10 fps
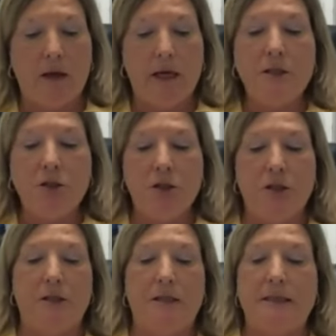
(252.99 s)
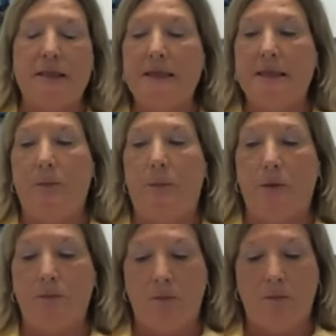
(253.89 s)
Each year in
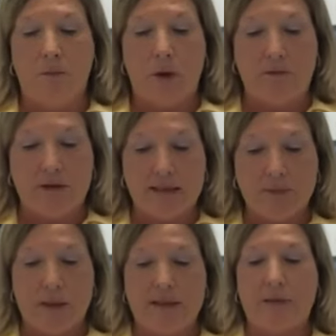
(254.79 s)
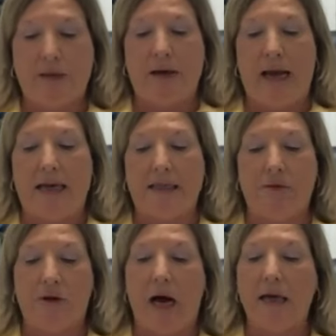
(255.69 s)
December, Providence Presbytery asks
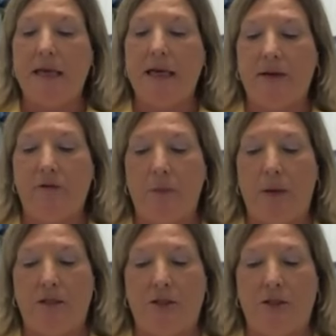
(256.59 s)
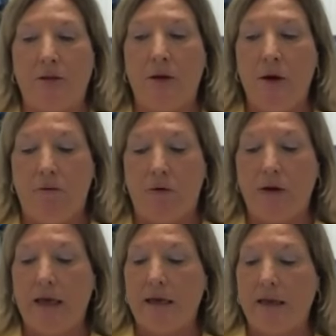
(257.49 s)
for contact information for
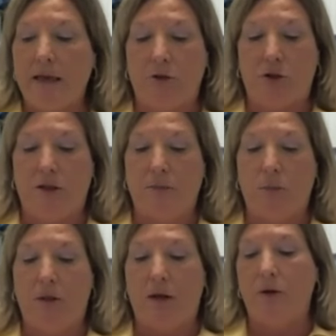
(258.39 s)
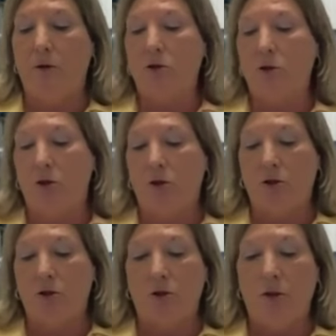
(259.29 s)
key leadership within your church.